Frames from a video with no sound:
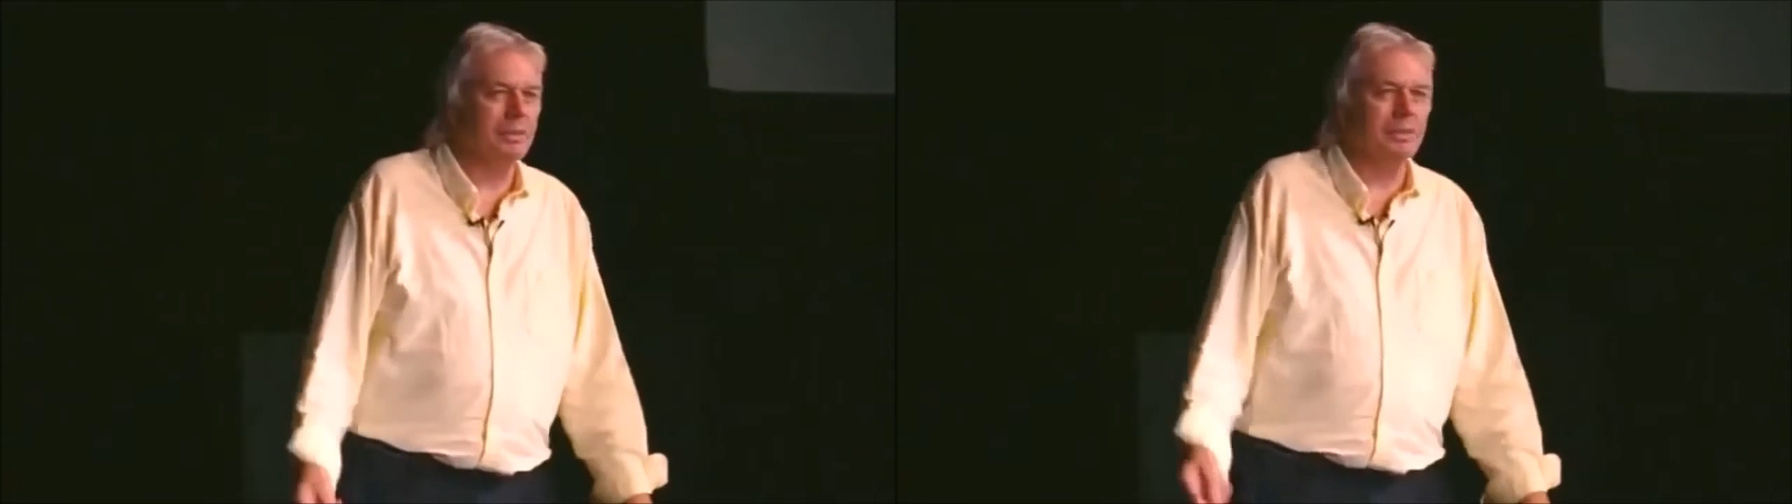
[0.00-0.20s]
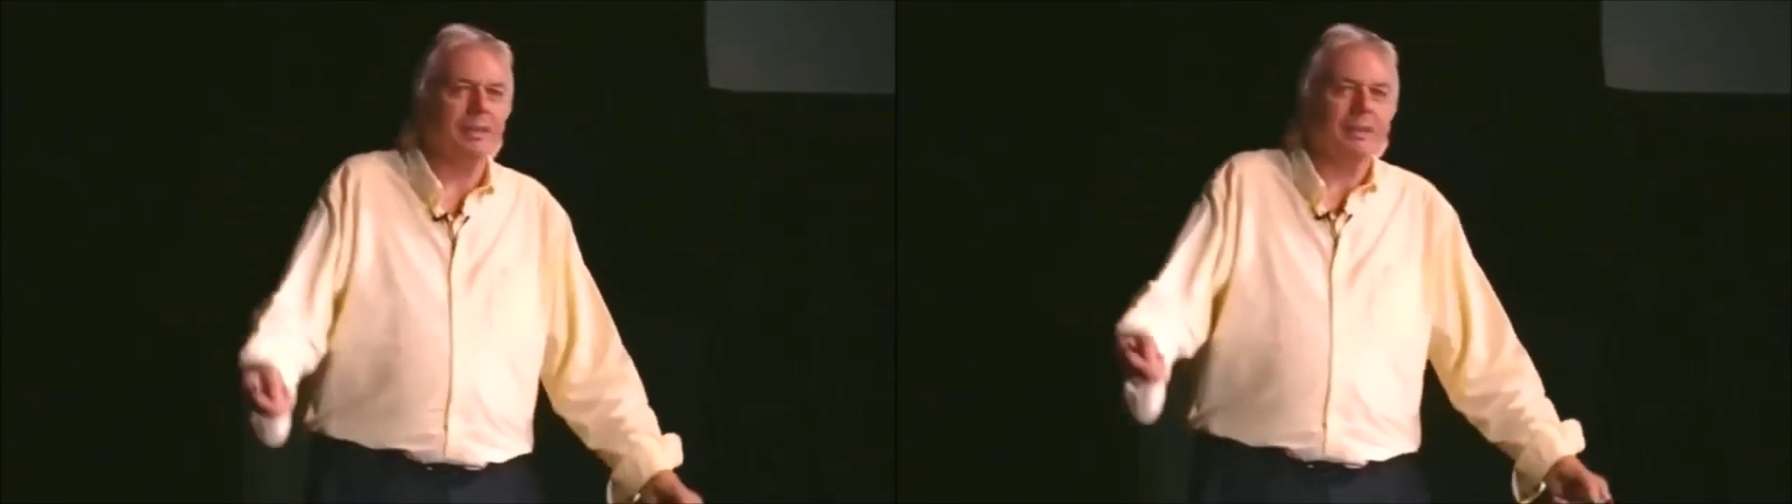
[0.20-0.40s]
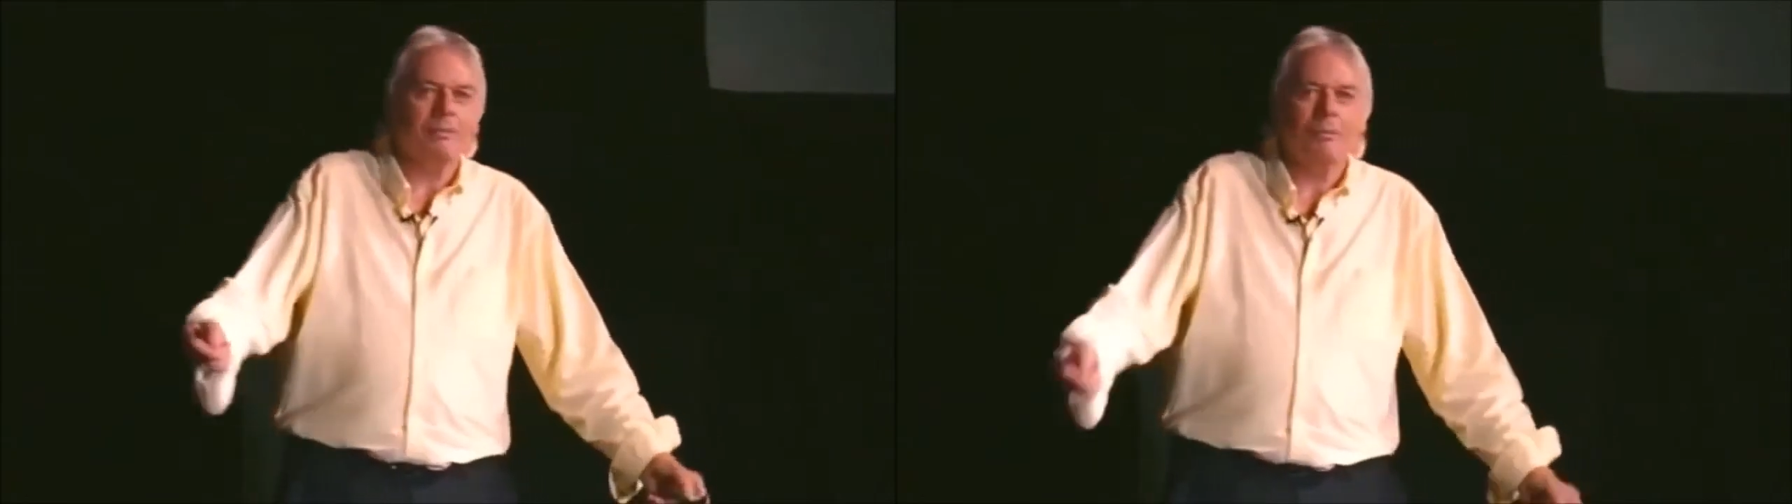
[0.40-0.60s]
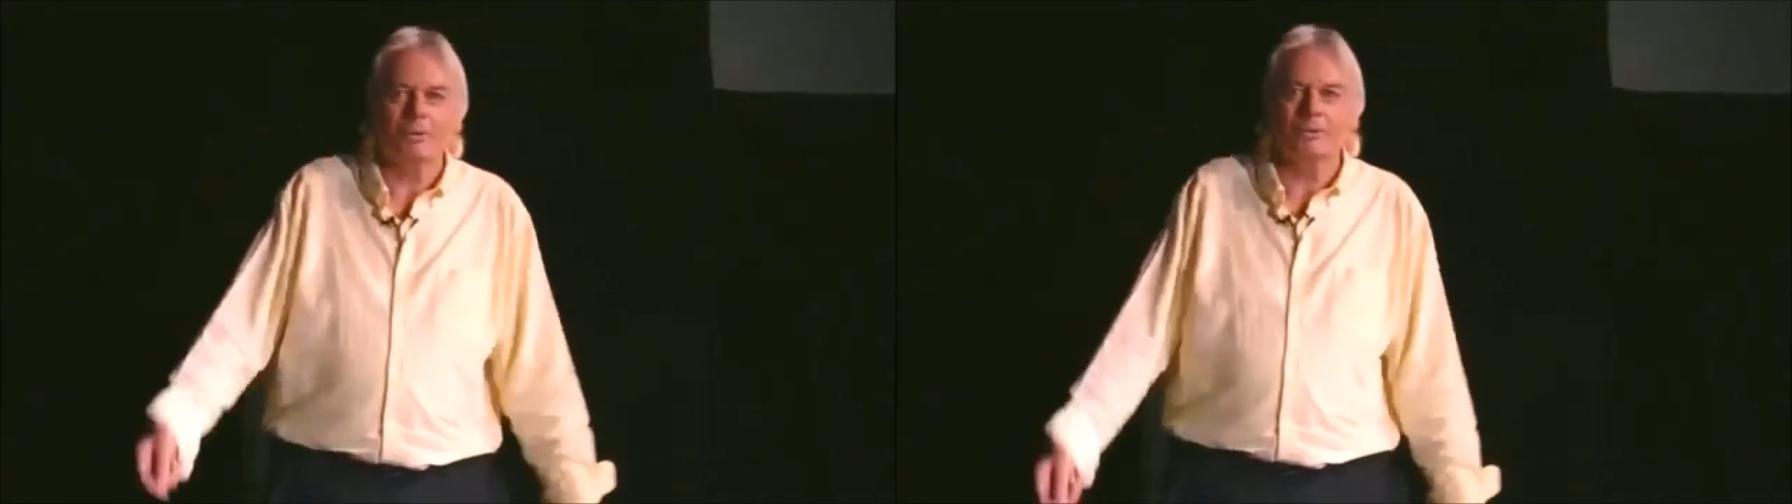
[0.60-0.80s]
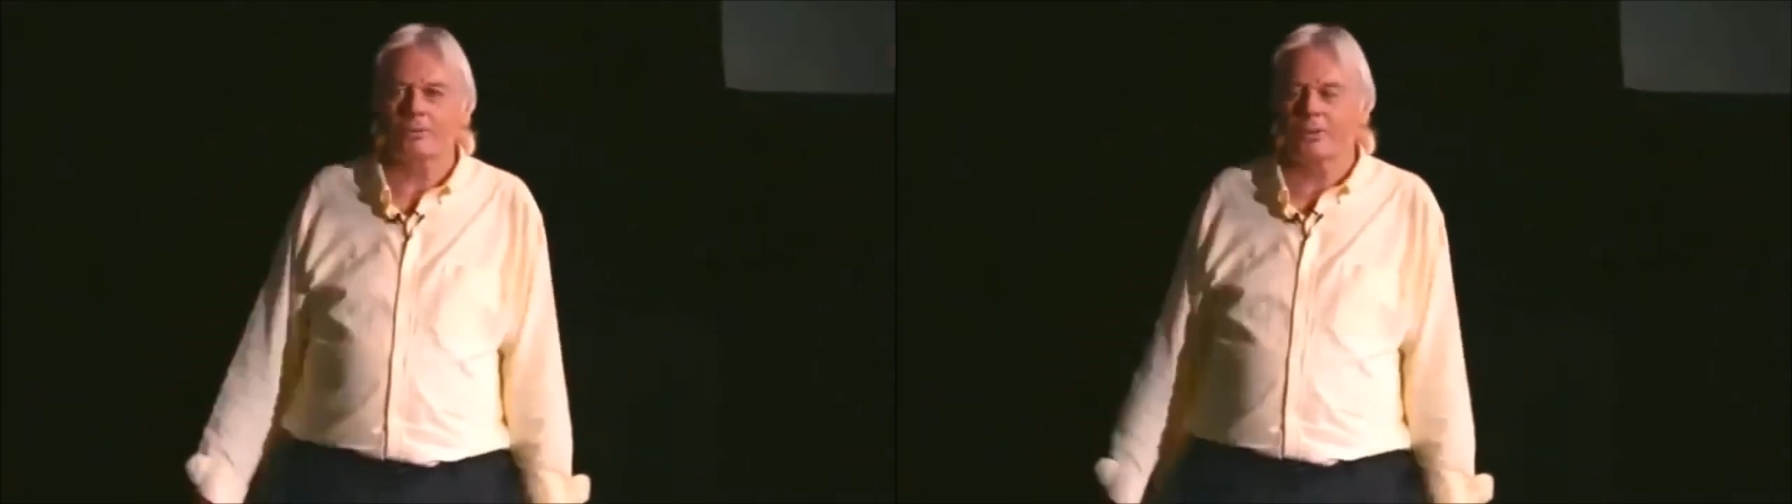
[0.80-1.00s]
We think they're a
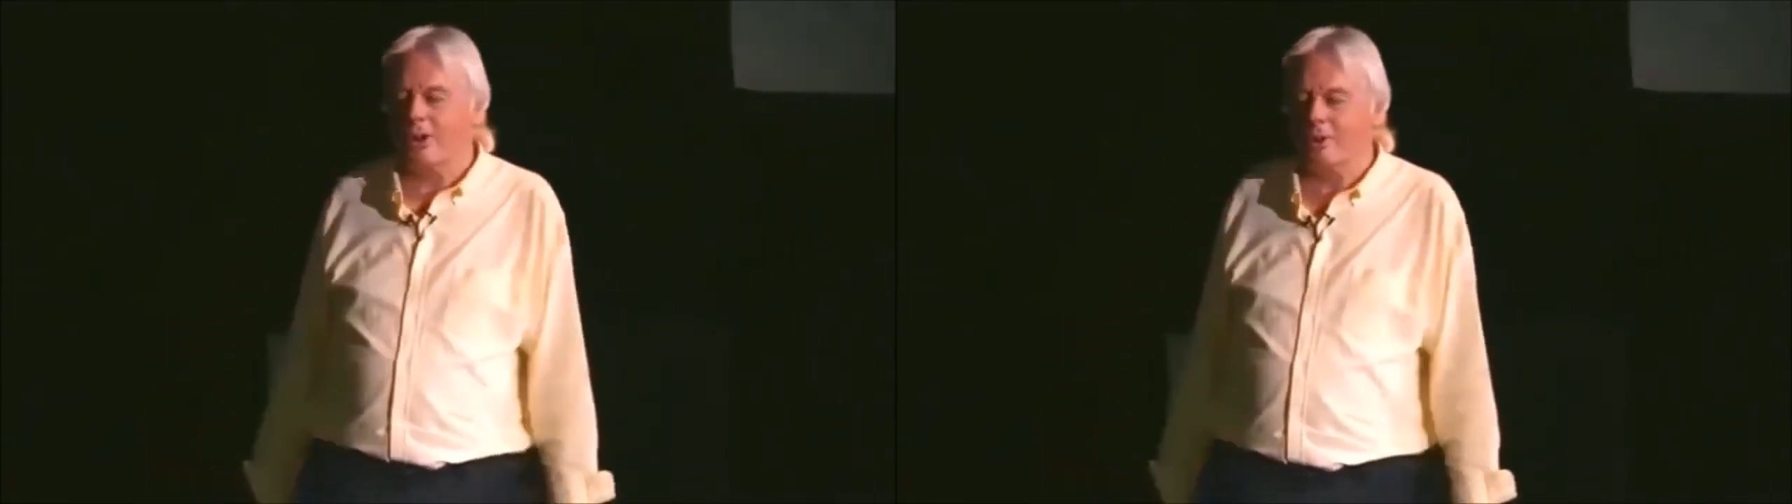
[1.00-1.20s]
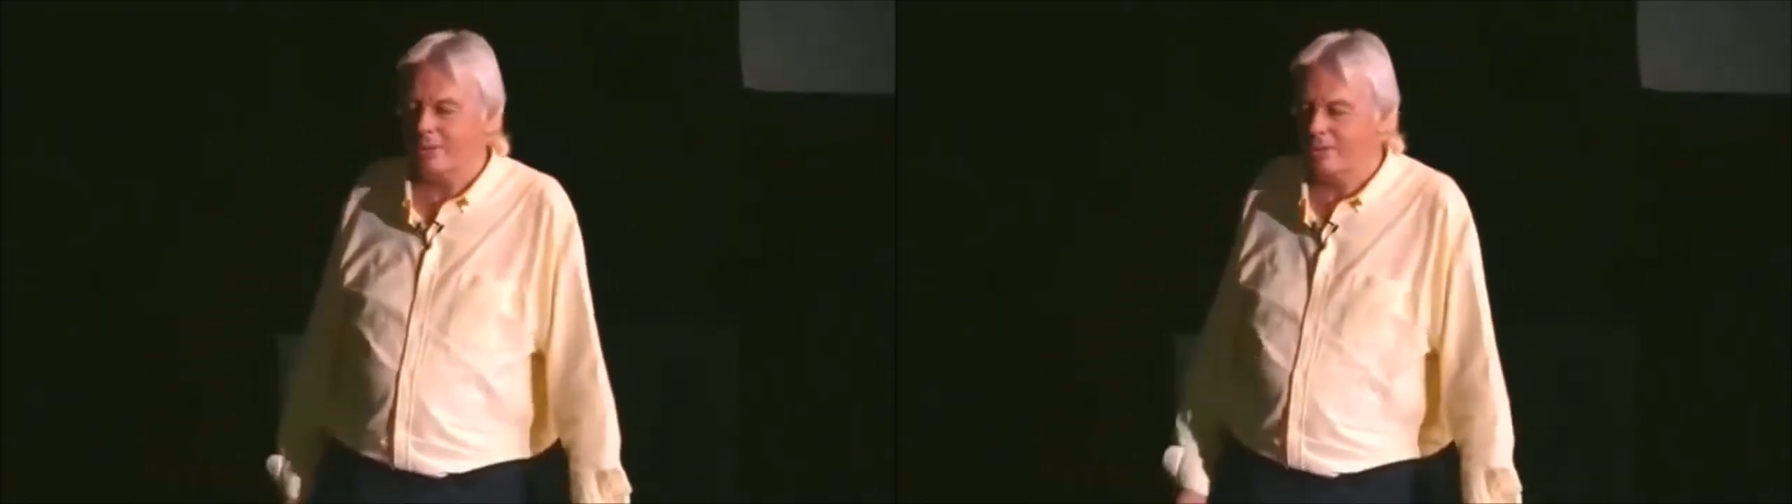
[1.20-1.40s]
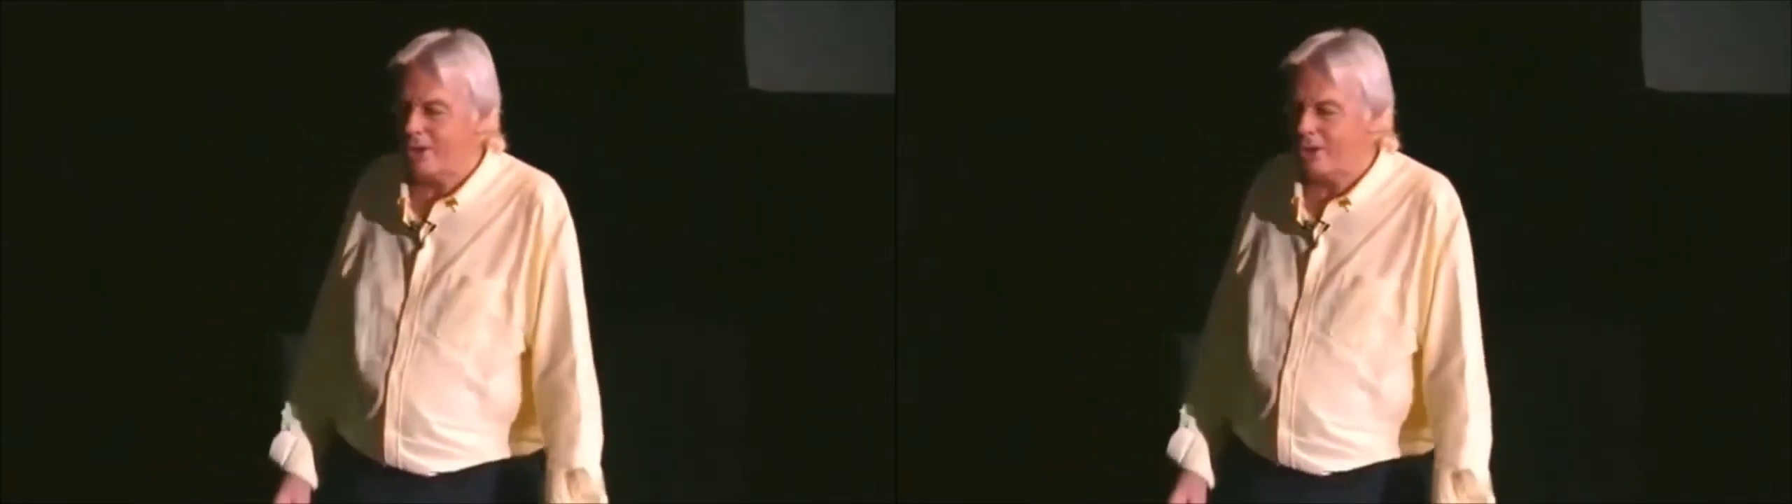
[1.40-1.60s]
modern phenomenon.